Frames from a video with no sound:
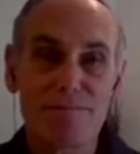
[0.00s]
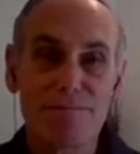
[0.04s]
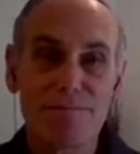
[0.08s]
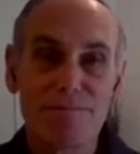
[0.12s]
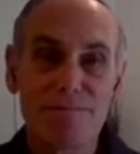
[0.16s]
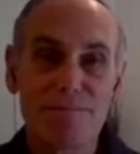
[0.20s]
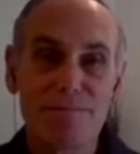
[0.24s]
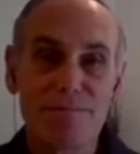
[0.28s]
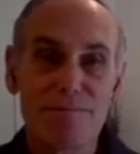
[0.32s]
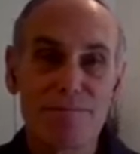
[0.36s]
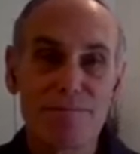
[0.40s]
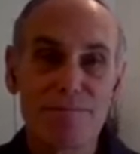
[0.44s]

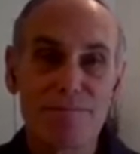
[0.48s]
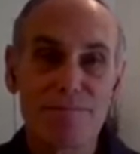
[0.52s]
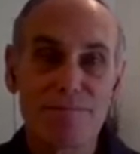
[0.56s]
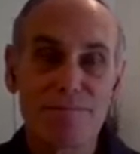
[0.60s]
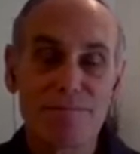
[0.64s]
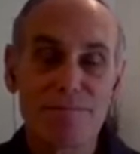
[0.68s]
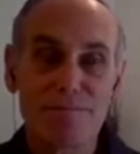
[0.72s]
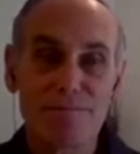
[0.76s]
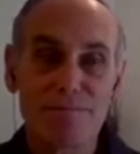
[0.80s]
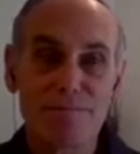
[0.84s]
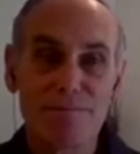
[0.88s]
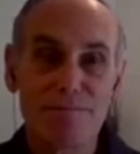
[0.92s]

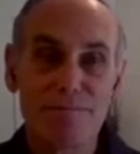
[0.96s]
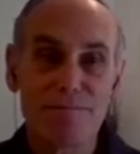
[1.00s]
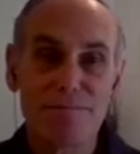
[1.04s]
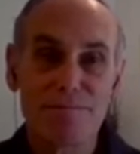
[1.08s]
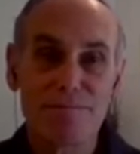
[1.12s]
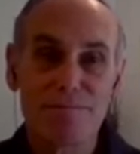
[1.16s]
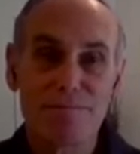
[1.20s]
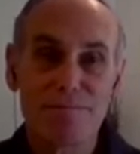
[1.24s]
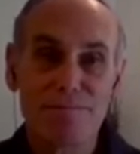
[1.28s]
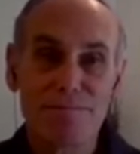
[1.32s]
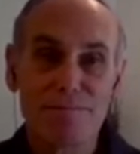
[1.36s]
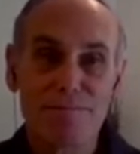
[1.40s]

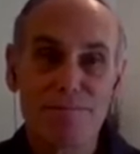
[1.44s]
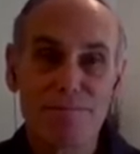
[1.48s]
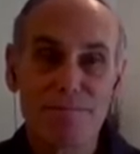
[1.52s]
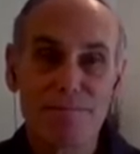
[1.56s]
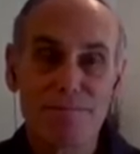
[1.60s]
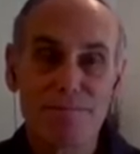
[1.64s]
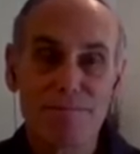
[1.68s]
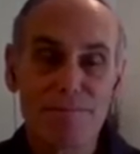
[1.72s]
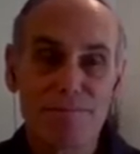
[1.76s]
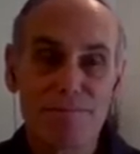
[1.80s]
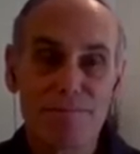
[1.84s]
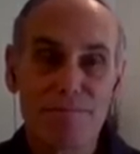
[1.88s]

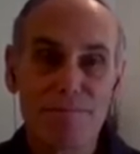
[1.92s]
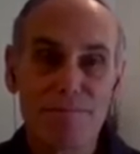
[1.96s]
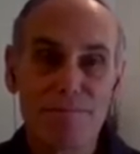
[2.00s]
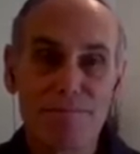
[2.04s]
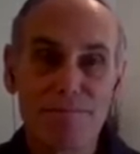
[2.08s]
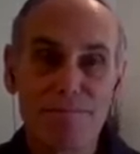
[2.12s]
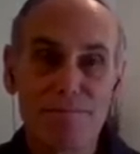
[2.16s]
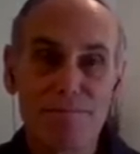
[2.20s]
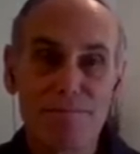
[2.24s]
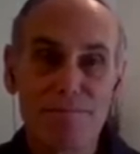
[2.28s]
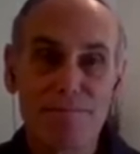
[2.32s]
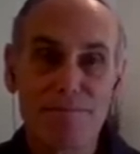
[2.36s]

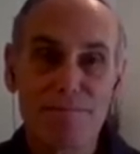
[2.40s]
(not speaking)